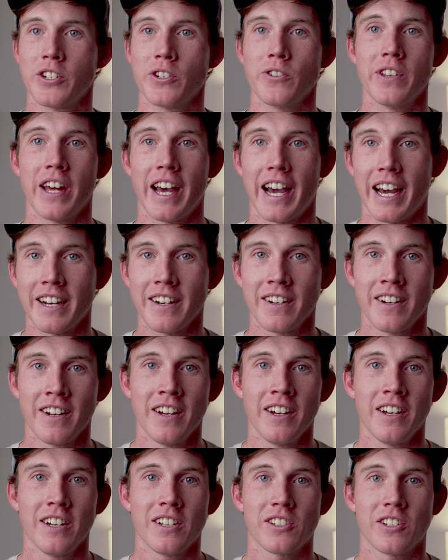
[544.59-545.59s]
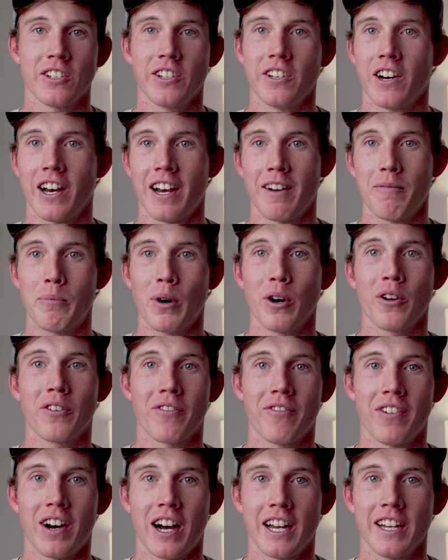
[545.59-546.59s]
do that. So you'll have both
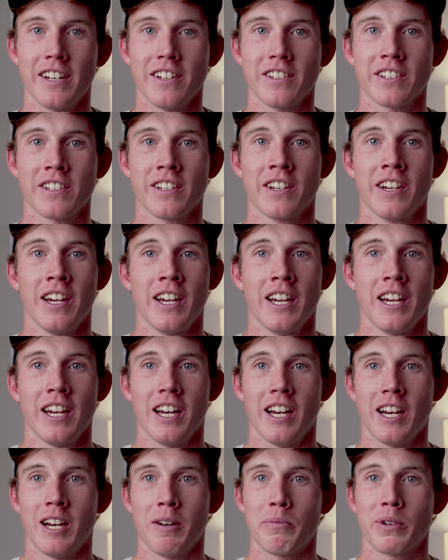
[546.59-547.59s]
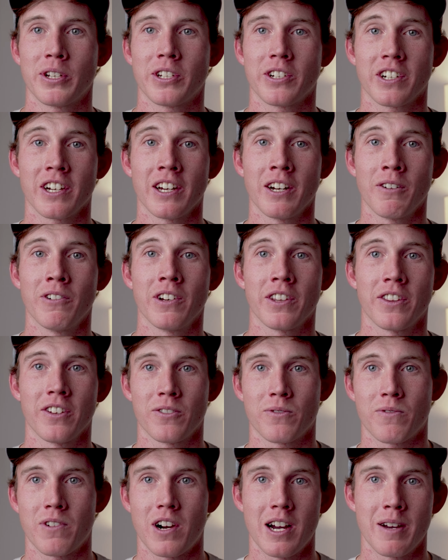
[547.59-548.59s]
files, but you're gonna want
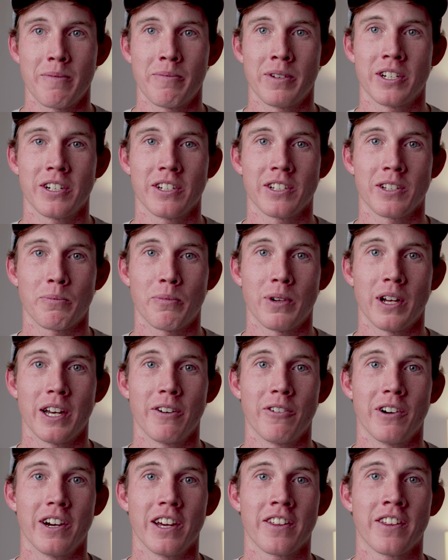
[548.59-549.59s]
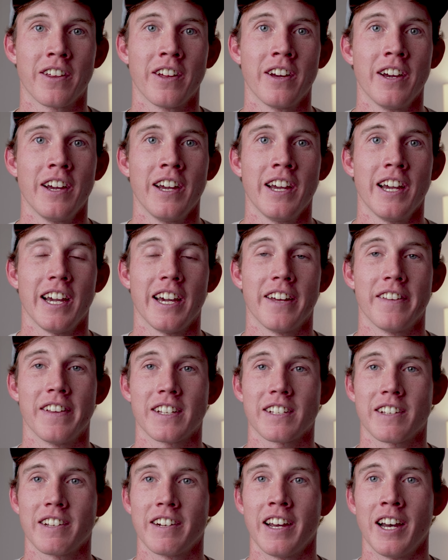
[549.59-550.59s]
those raw images to play with, and
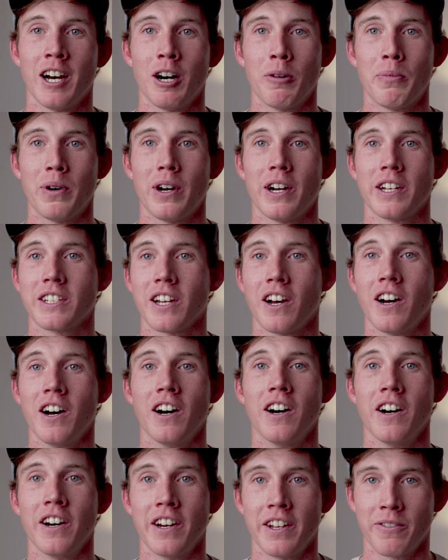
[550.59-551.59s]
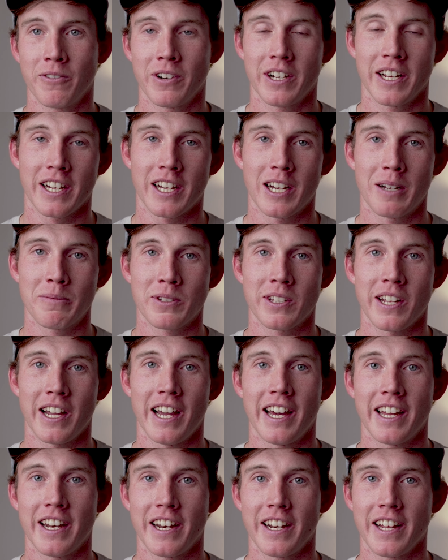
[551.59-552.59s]
that's gonna help a ton when it comes
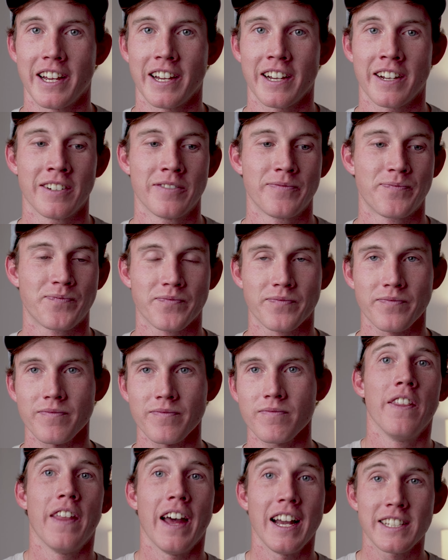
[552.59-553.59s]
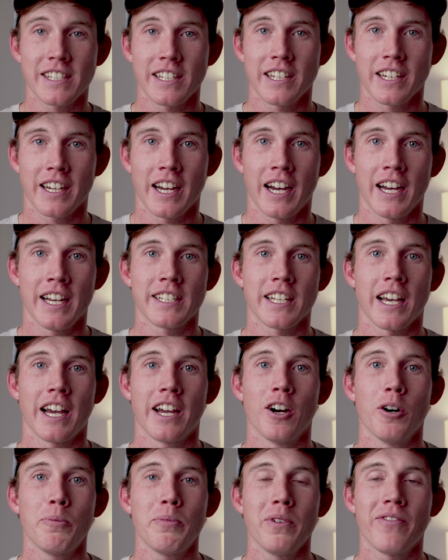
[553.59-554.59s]
to editing. That's it, guys. I
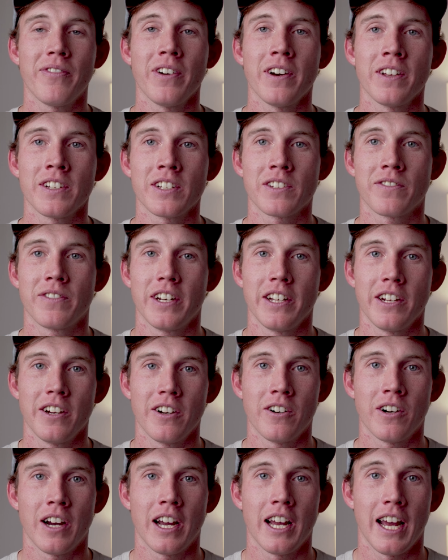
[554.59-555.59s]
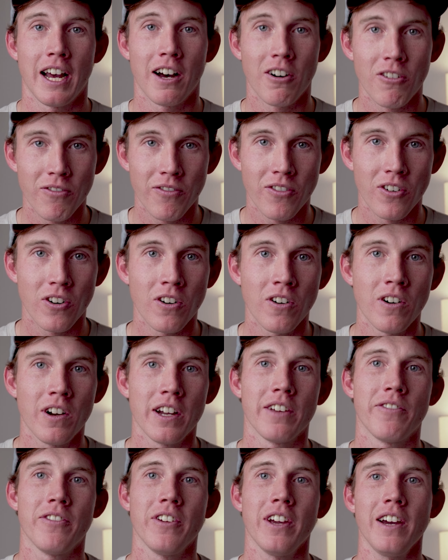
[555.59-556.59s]
hope you found this video helpful.
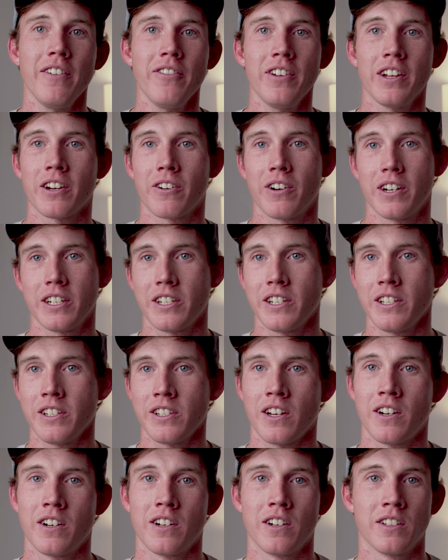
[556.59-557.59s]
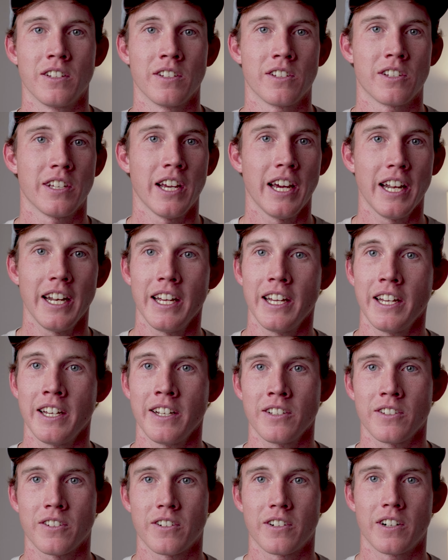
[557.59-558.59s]
If you have any questions on
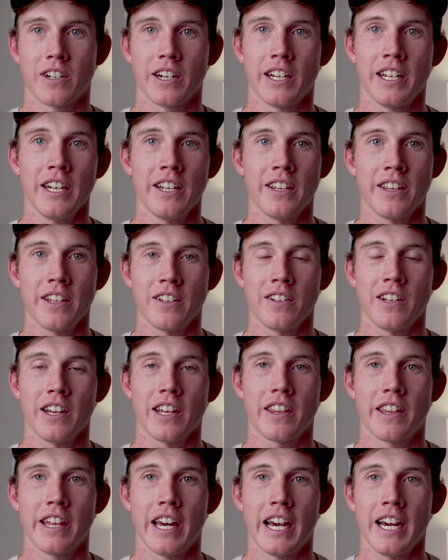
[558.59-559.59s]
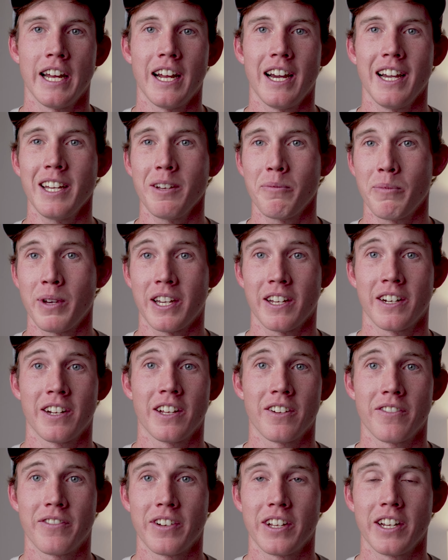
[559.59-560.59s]
settings or anything like that, I can make
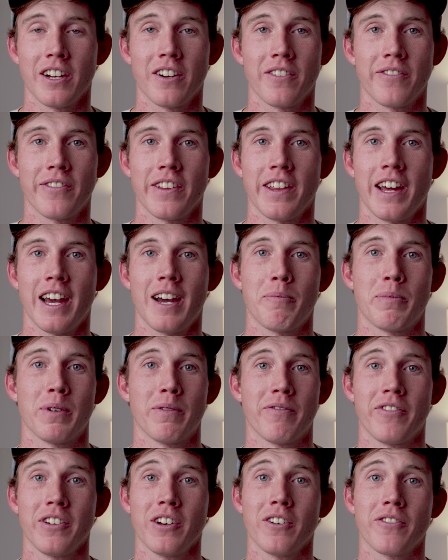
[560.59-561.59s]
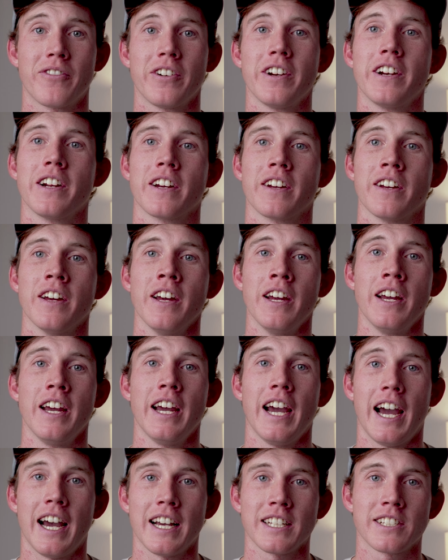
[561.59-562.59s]
another video for that, but feel free to
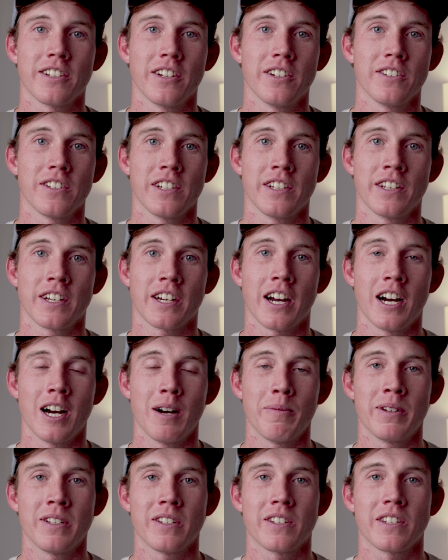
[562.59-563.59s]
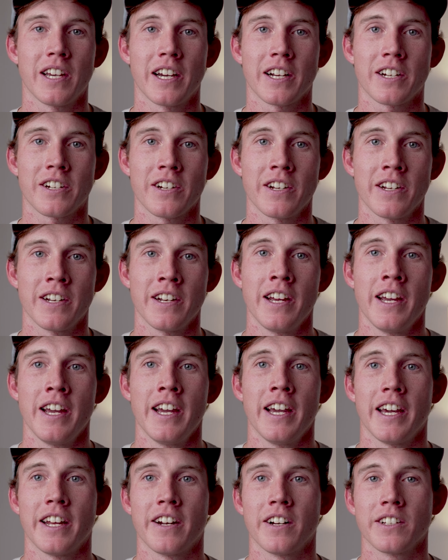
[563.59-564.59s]
ask those in the comments section
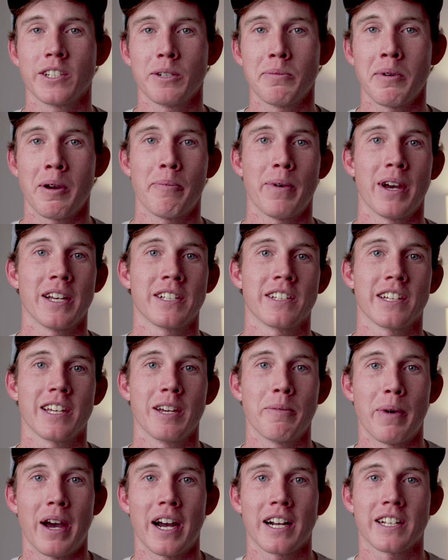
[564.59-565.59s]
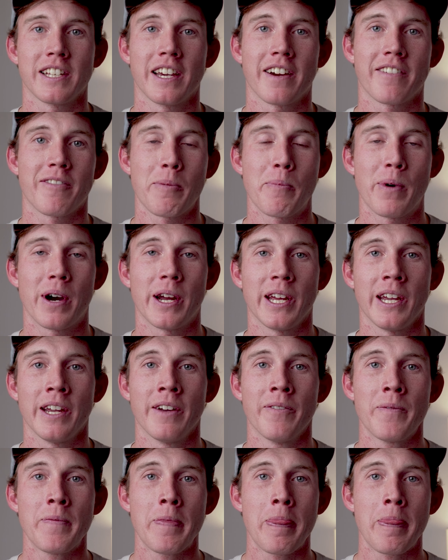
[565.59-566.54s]
and I'll do my best to get back to everybody.